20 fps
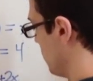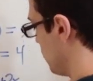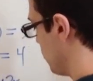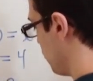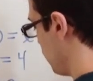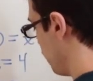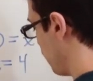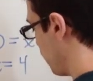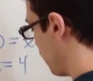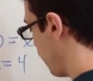
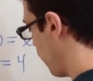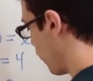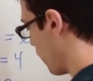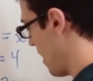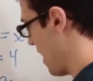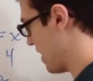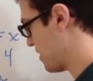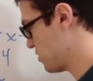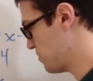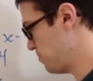to
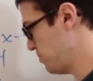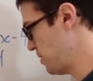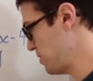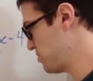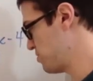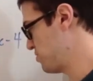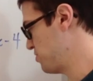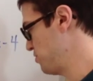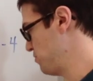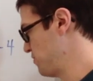4x
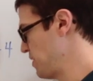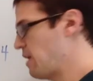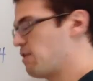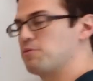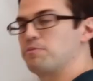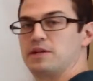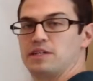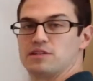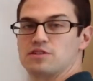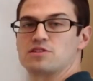plus 2. That
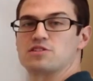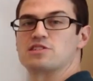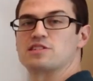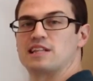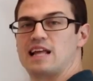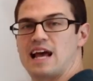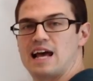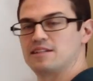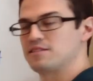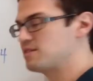would be your
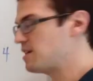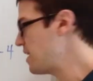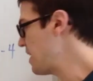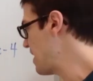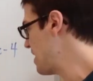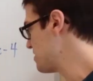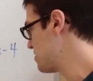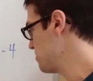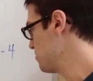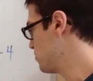slant
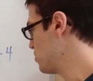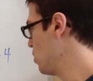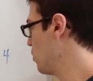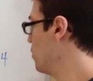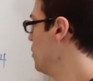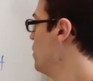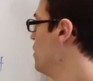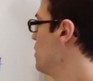asymptote